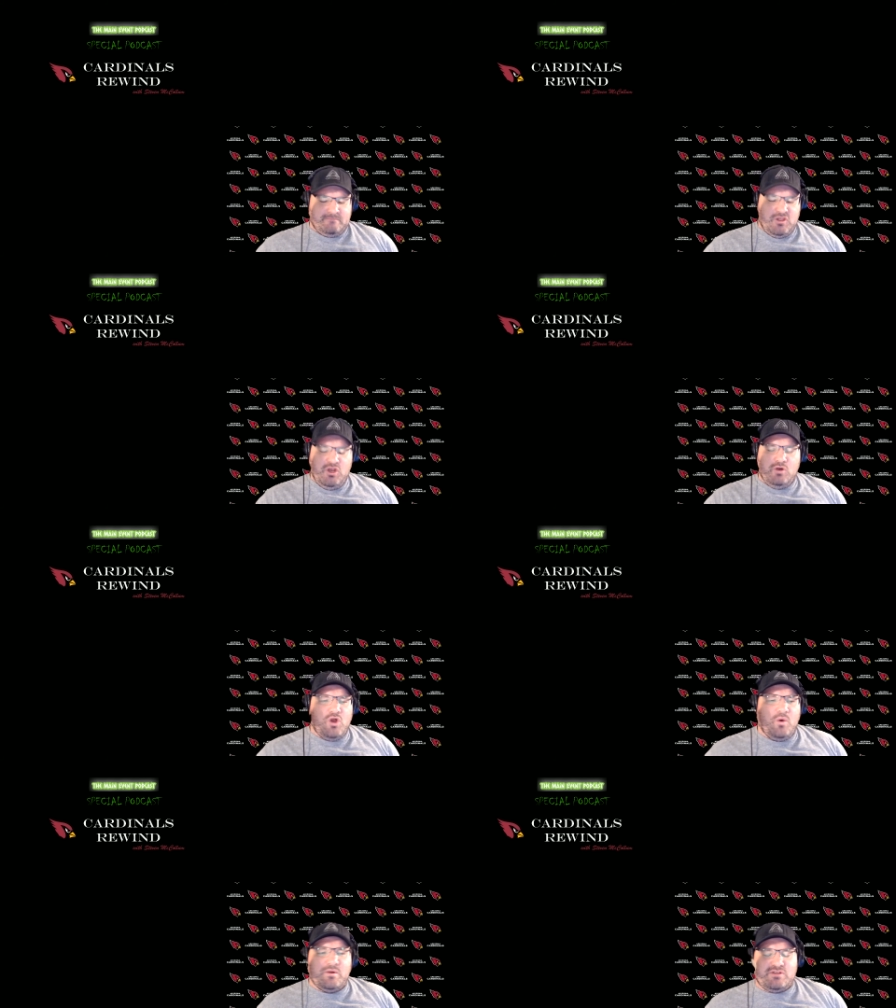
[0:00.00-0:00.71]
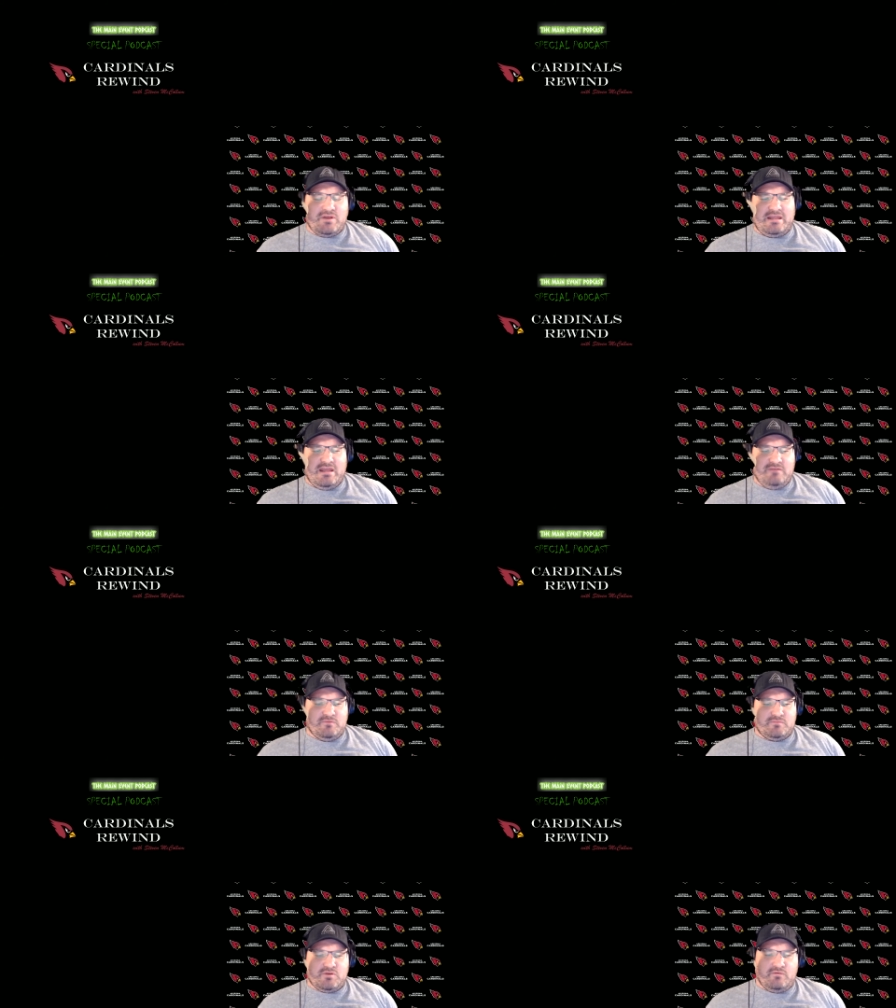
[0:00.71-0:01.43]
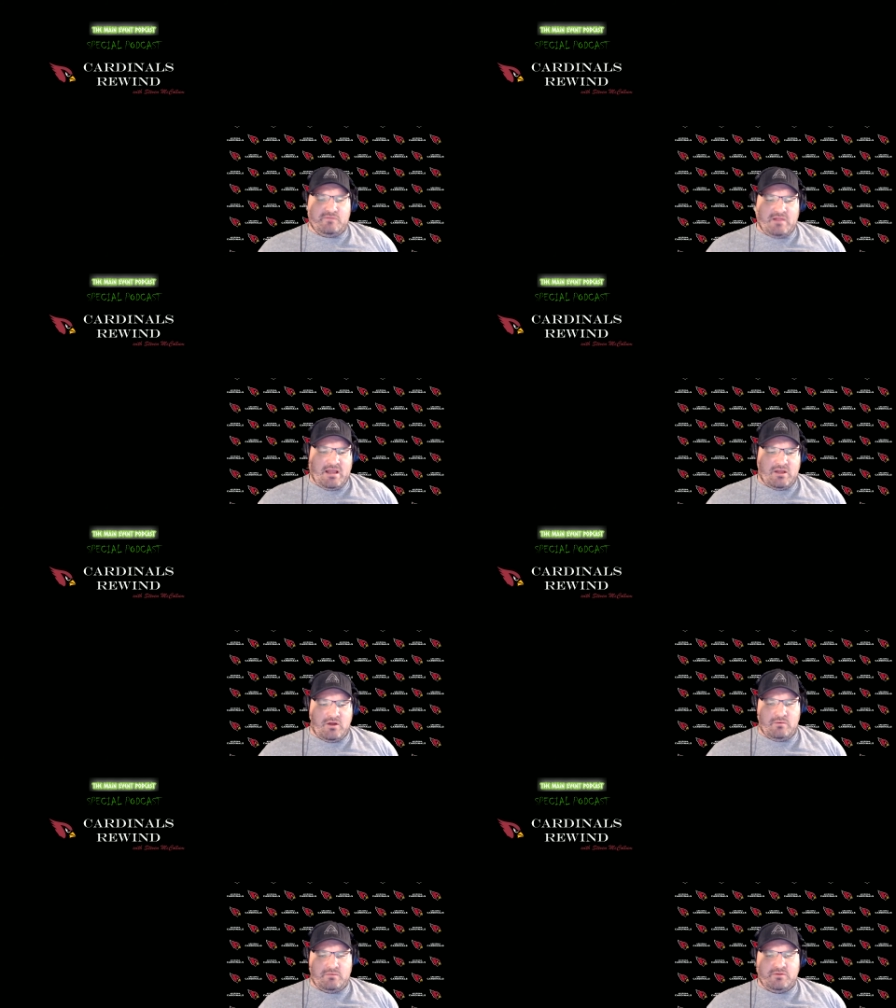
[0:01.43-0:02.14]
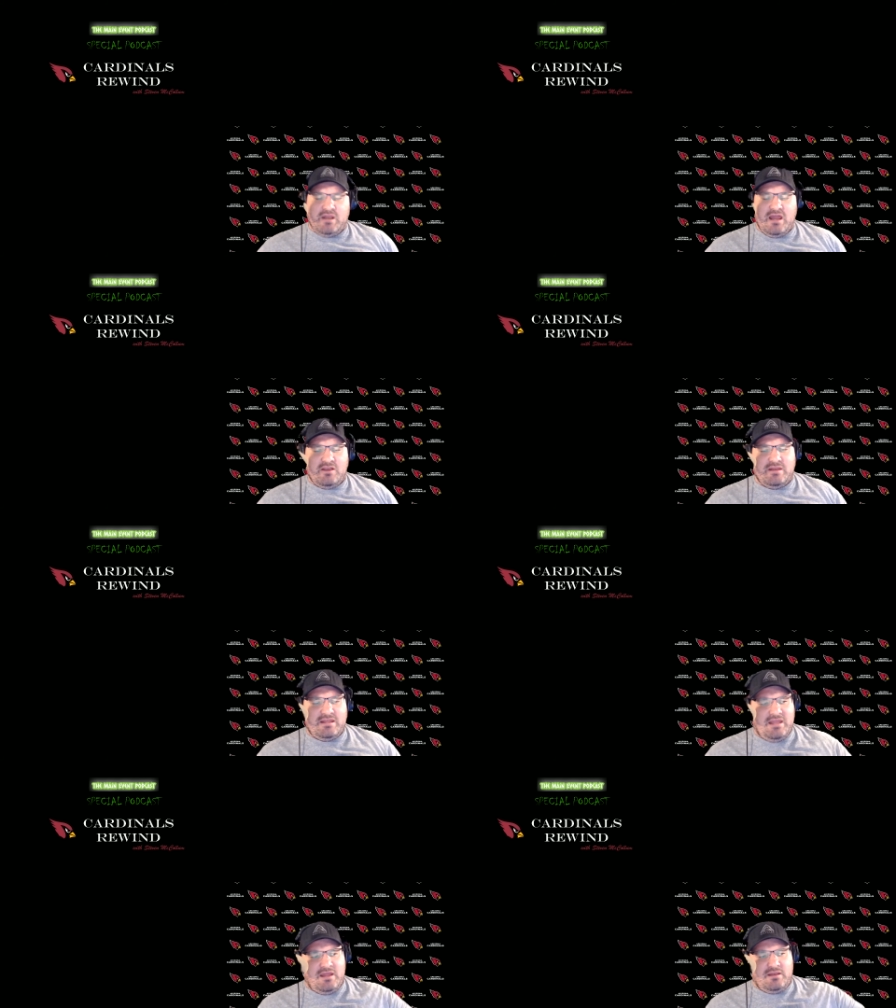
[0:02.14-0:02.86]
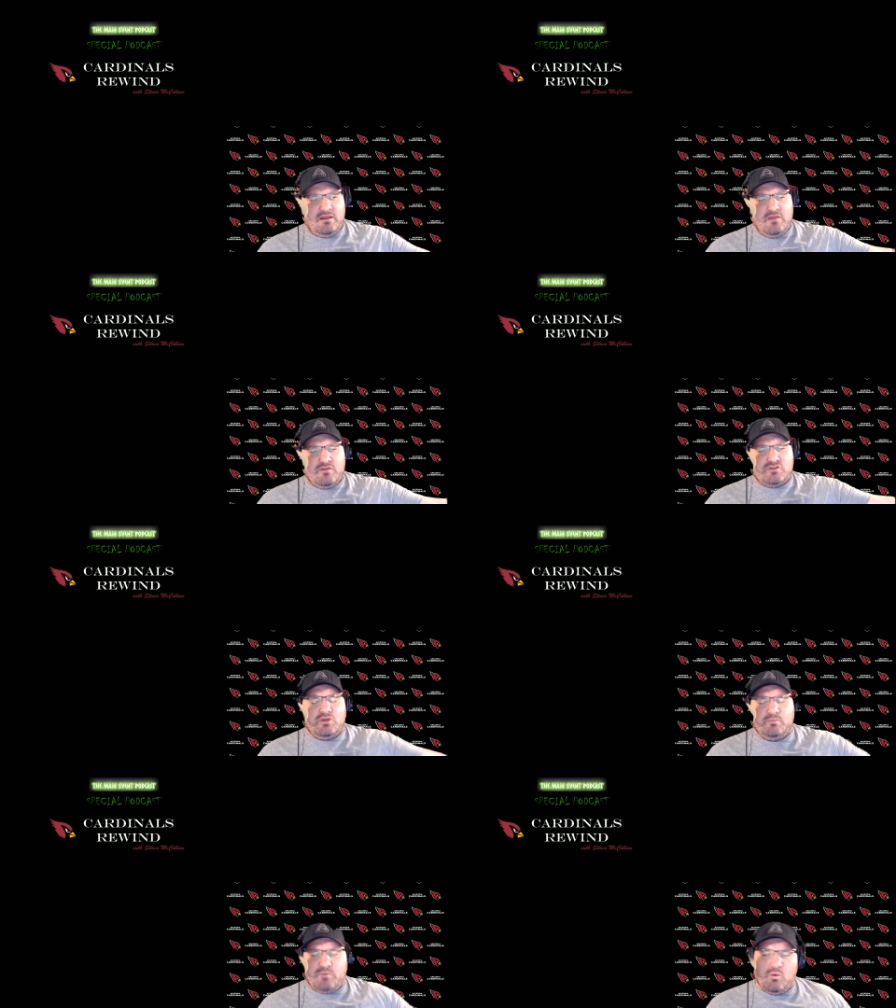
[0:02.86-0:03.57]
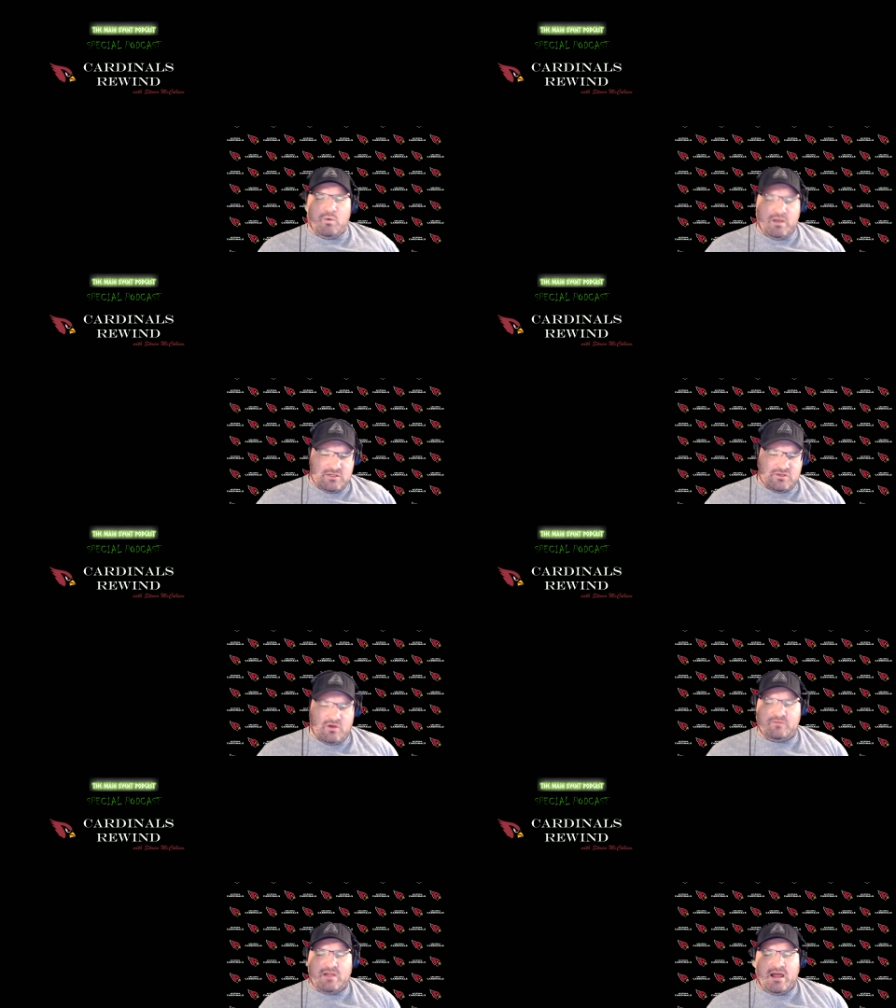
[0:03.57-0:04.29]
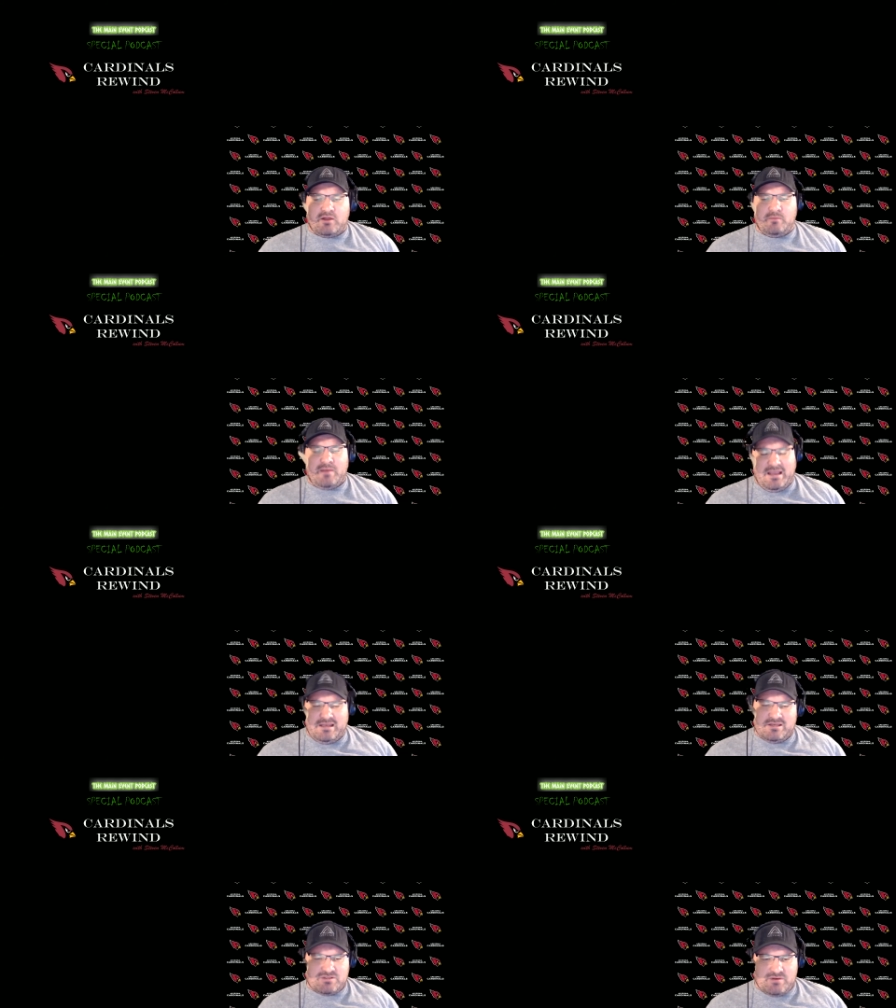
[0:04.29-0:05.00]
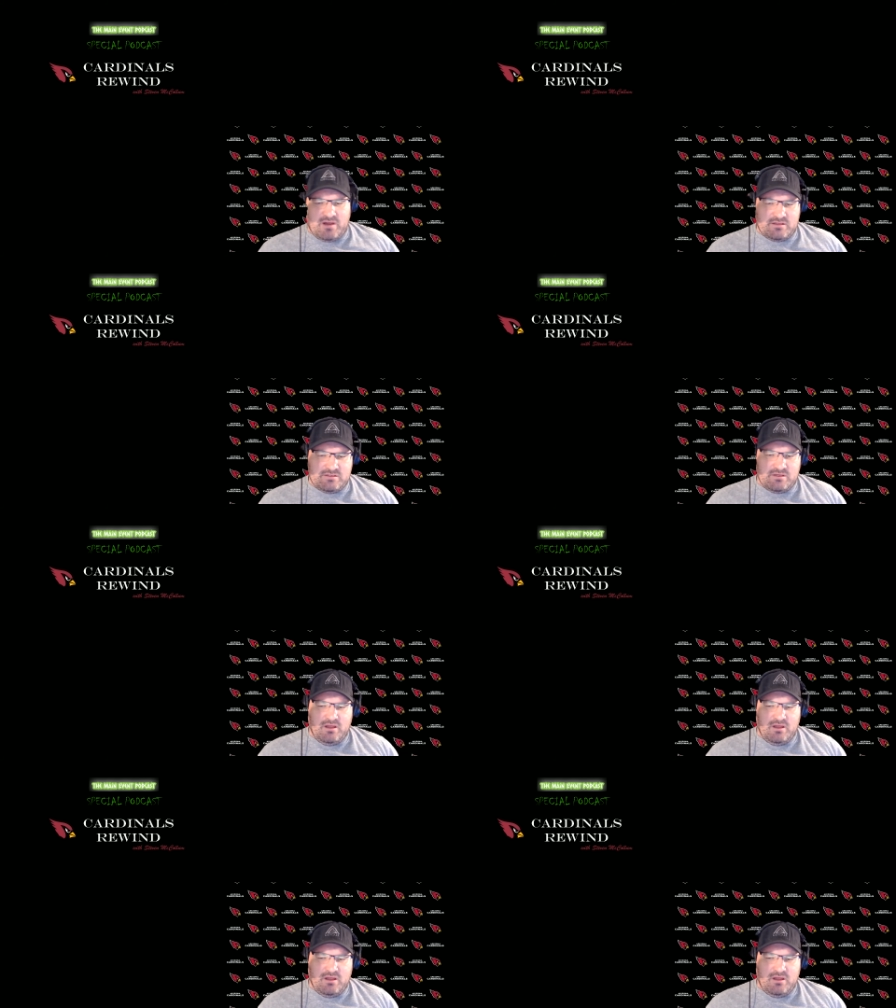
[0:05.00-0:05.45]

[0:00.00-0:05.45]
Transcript: You don't know what you're going to get from Joe Flacco. You're not going to get the Super Bowl winning Joe Flacco by any stretch.